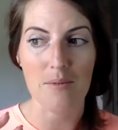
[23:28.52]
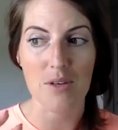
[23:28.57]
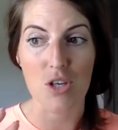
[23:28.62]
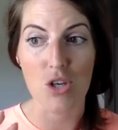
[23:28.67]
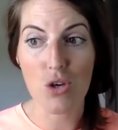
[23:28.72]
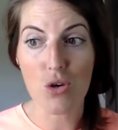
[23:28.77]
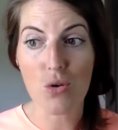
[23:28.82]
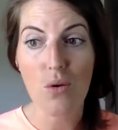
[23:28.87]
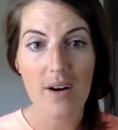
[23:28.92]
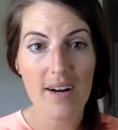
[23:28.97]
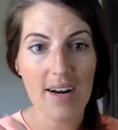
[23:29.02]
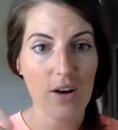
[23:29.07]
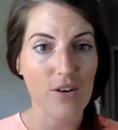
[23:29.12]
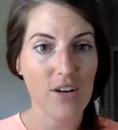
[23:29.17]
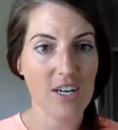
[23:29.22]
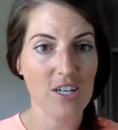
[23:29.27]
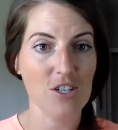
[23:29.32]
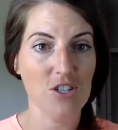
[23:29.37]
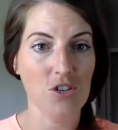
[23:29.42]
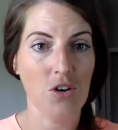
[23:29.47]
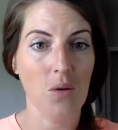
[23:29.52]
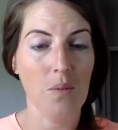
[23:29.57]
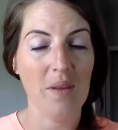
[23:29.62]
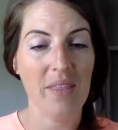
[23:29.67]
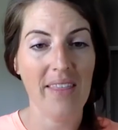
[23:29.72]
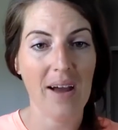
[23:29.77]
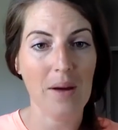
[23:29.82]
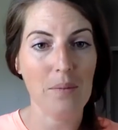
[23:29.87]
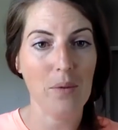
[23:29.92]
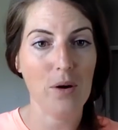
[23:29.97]
you are now going to show up in
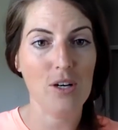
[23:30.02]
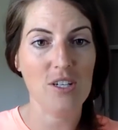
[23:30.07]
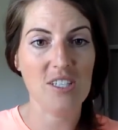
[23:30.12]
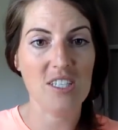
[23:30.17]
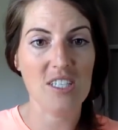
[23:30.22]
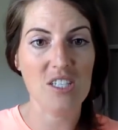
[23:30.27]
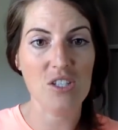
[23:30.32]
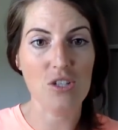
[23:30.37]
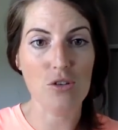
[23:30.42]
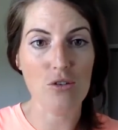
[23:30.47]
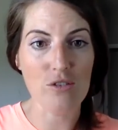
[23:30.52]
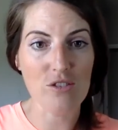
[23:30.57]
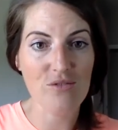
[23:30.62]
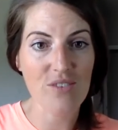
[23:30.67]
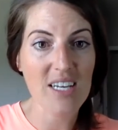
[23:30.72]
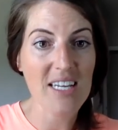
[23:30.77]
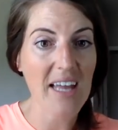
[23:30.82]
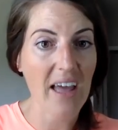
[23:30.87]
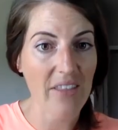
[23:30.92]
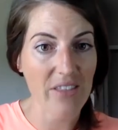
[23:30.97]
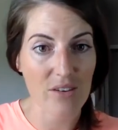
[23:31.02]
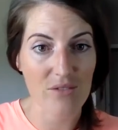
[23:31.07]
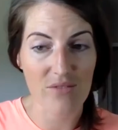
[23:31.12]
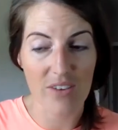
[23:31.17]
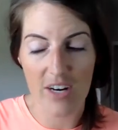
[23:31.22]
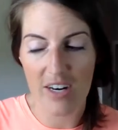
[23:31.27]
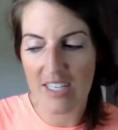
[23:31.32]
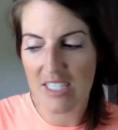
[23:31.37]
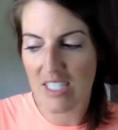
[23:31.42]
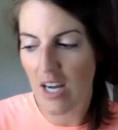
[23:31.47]
that person's newsfeed at the
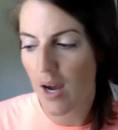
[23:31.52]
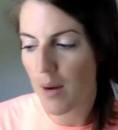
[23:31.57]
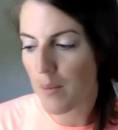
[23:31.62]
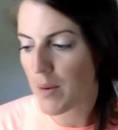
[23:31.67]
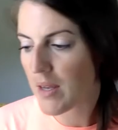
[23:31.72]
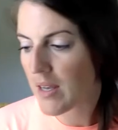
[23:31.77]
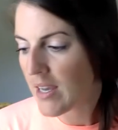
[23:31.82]
very top.